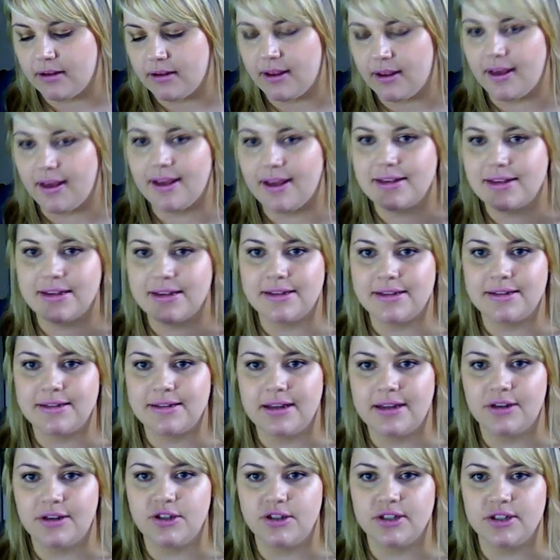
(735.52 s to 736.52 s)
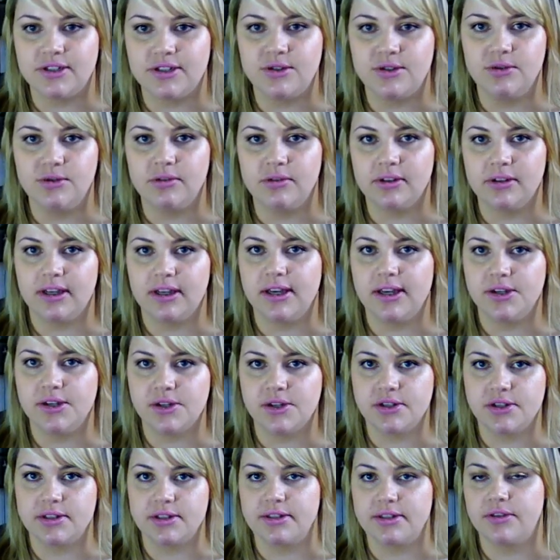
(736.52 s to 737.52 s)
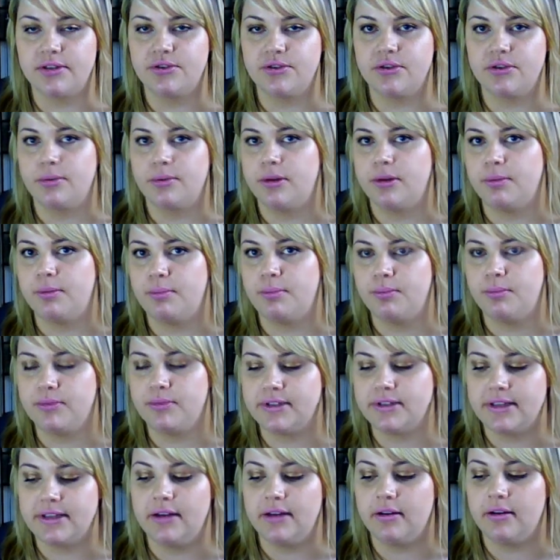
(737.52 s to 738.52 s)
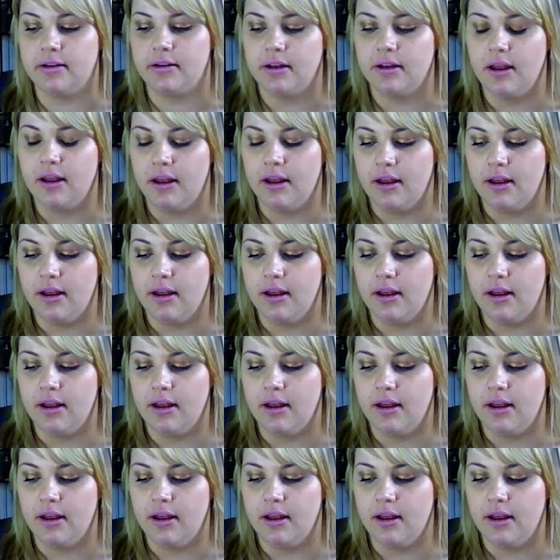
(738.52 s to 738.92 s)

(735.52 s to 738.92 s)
yeah, as I said, just 2 locations here in Germany sell